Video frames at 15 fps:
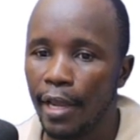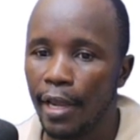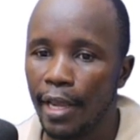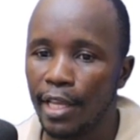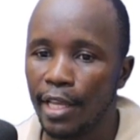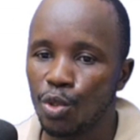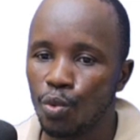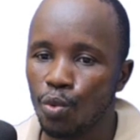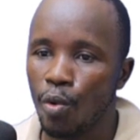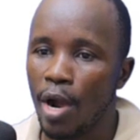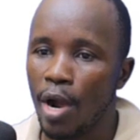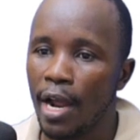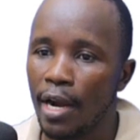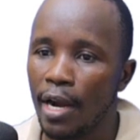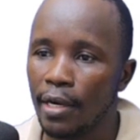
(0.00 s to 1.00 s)

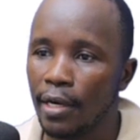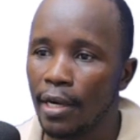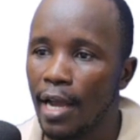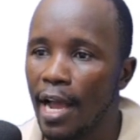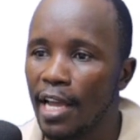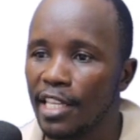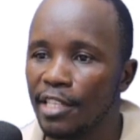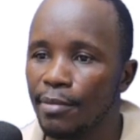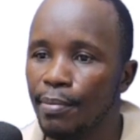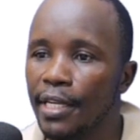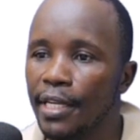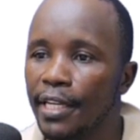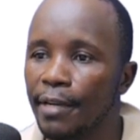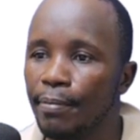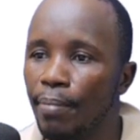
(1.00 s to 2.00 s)
s1 has been
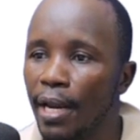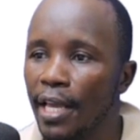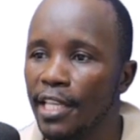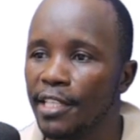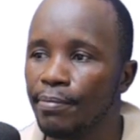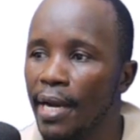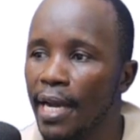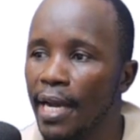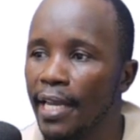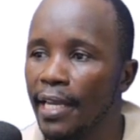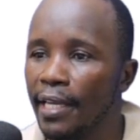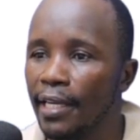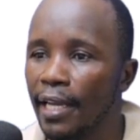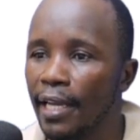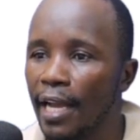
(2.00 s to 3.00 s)
replaced by
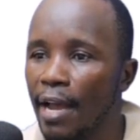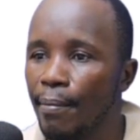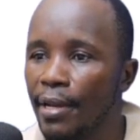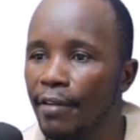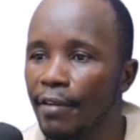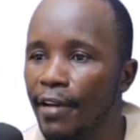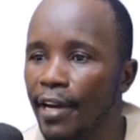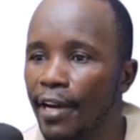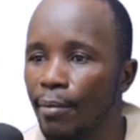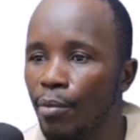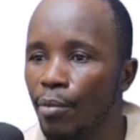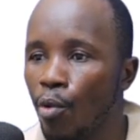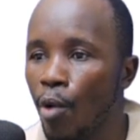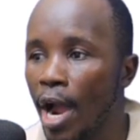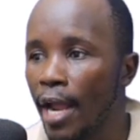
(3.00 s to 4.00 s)
incoming
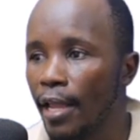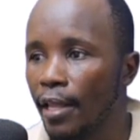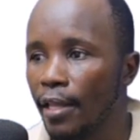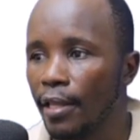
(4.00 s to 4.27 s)
variable y.